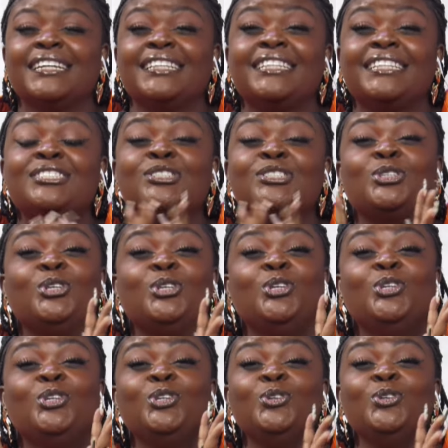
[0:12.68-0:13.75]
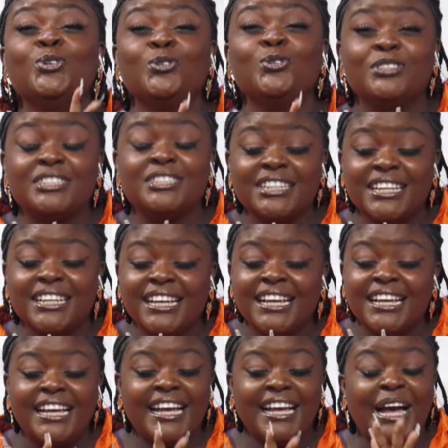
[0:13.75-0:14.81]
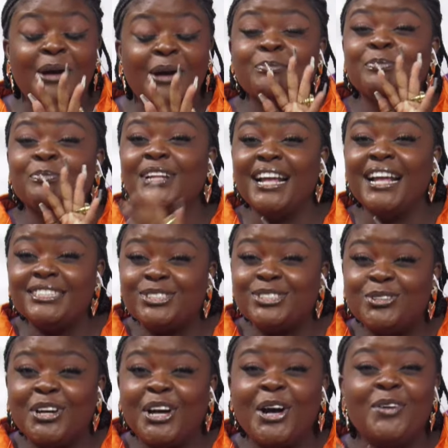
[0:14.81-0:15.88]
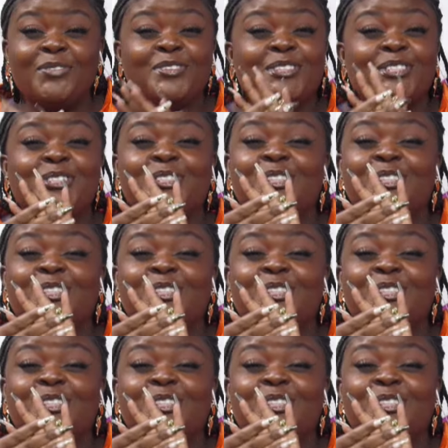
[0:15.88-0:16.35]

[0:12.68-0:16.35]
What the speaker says: this is huge. I'm blessed to have this.